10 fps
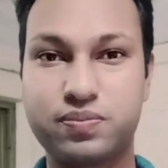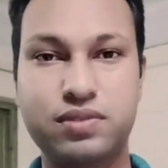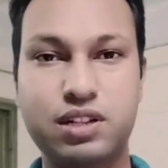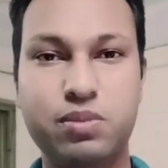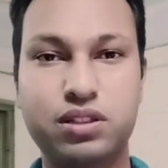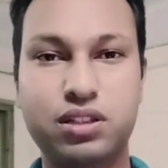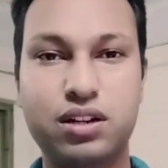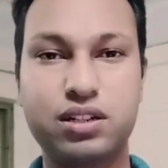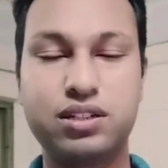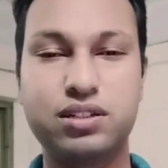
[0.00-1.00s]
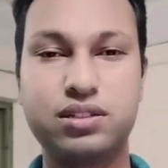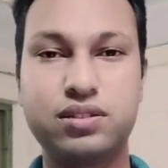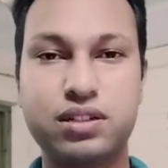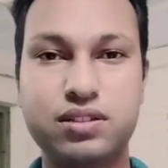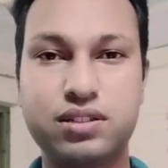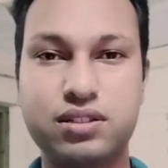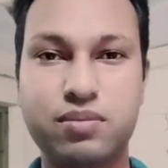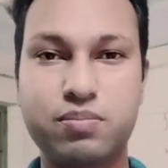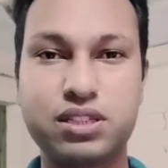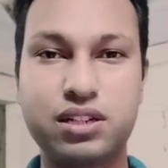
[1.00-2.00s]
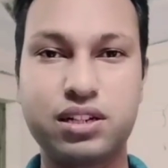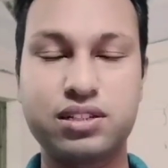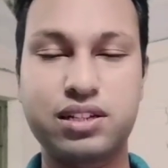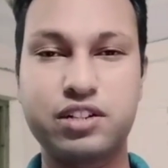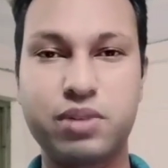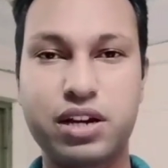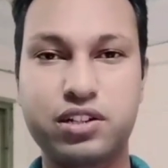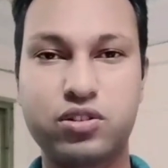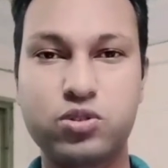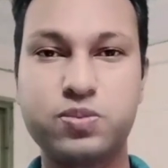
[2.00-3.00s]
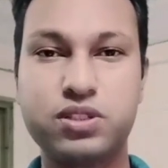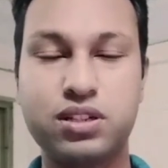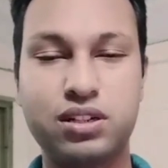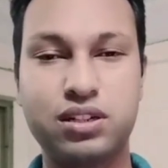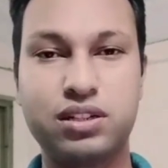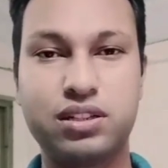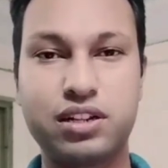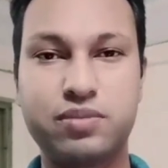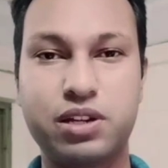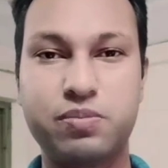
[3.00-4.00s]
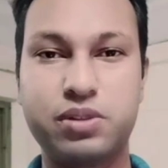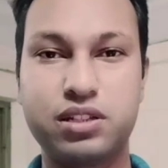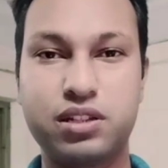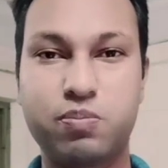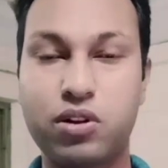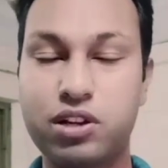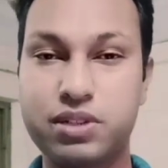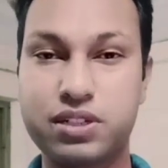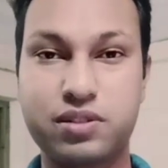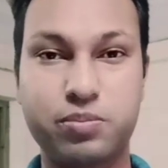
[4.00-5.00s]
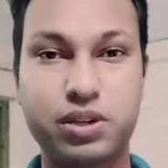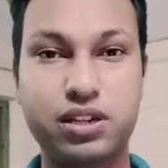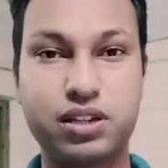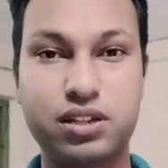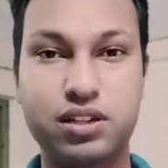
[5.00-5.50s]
Number 13 is the some miscellaneous antibiotic groups that may be the polymyxin B,